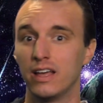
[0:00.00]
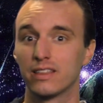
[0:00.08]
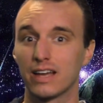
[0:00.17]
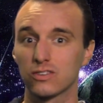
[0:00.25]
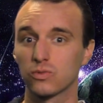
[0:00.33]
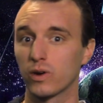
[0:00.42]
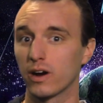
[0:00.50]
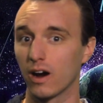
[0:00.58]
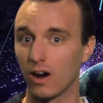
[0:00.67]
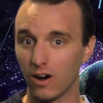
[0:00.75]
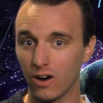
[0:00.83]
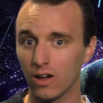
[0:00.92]
That's
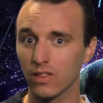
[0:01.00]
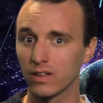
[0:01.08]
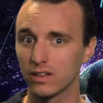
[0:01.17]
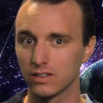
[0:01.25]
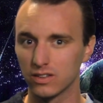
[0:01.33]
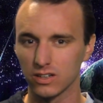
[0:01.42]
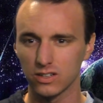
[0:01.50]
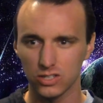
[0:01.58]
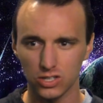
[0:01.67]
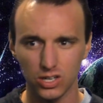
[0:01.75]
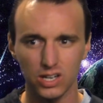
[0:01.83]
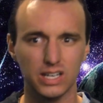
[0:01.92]
where all the
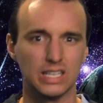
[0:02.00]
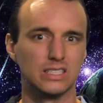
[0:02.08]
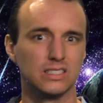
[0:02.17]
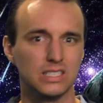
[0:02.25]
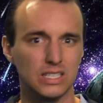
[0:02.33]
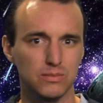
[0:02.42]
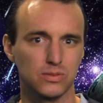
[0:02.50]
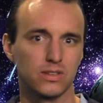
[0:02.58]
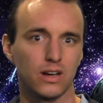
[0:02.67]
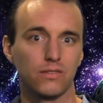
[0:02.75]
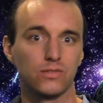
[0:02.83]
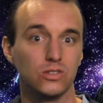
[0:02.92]
good and deep
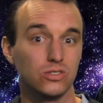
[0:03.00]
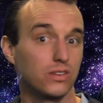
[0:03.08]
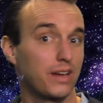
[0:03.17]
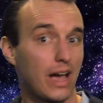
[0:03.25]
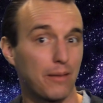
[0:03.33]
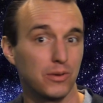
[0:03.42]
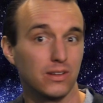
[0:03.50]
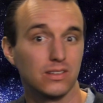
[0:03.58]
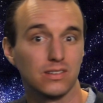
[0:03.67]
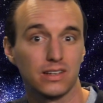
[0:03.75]
stuff usually happens